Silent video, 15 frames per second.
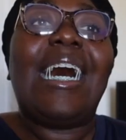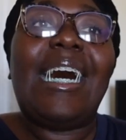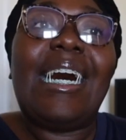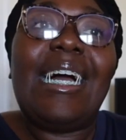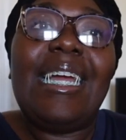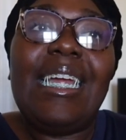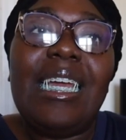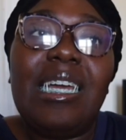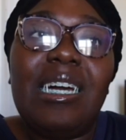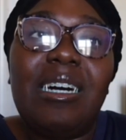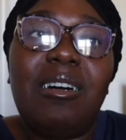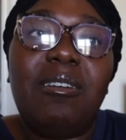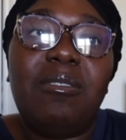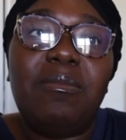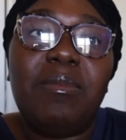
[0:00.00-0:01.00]
i
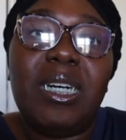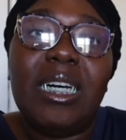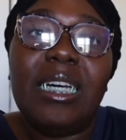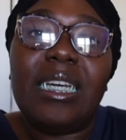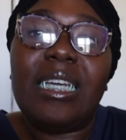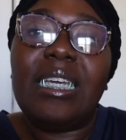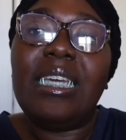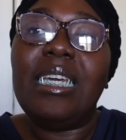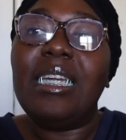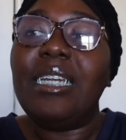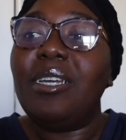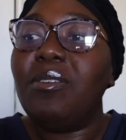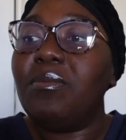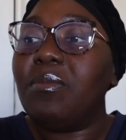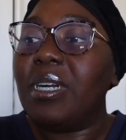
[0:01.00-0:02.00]
am
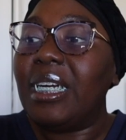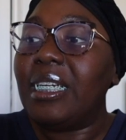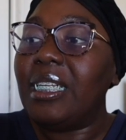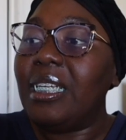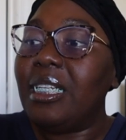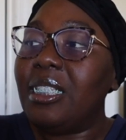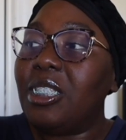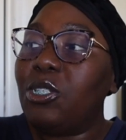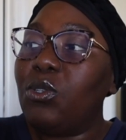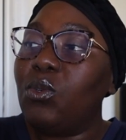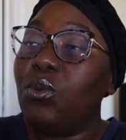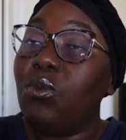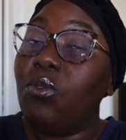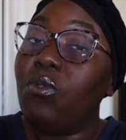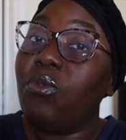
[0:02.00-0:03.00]
getting ready
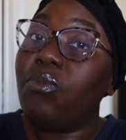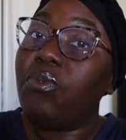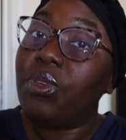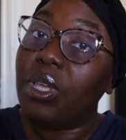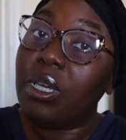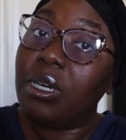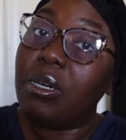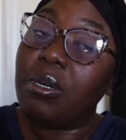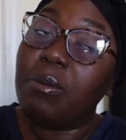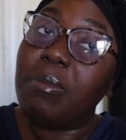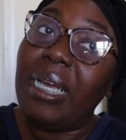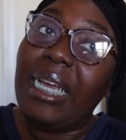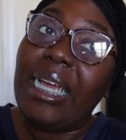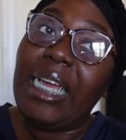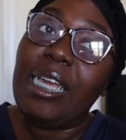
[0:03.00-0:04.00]
to film
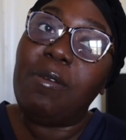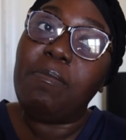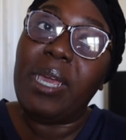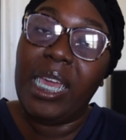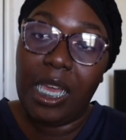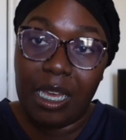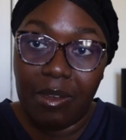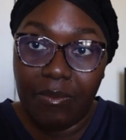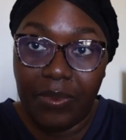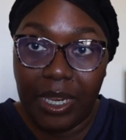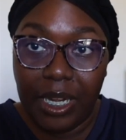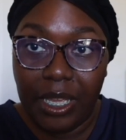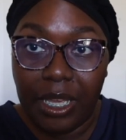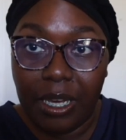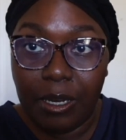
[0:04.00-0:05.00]
a makeup
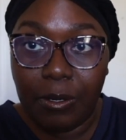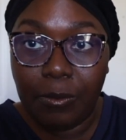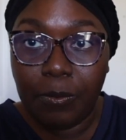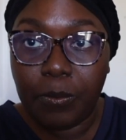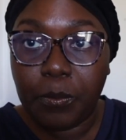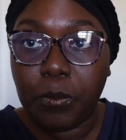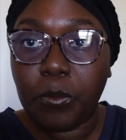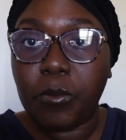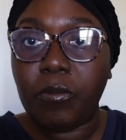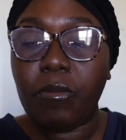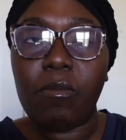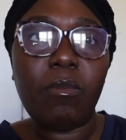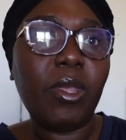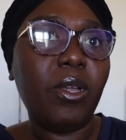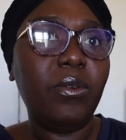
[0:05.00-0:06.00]
video
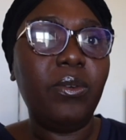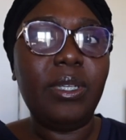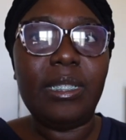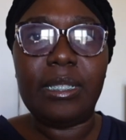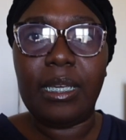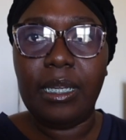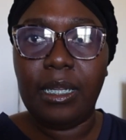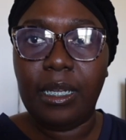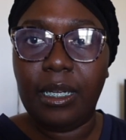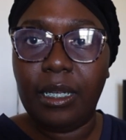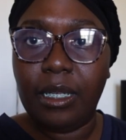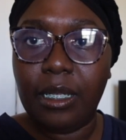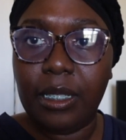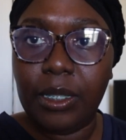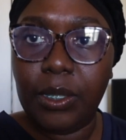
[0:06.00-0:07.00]
oh it's
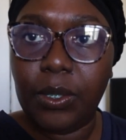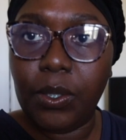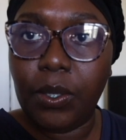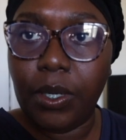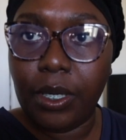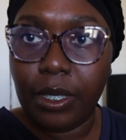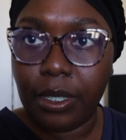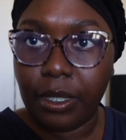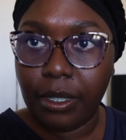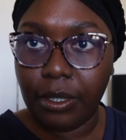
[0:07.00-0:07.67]
getting dark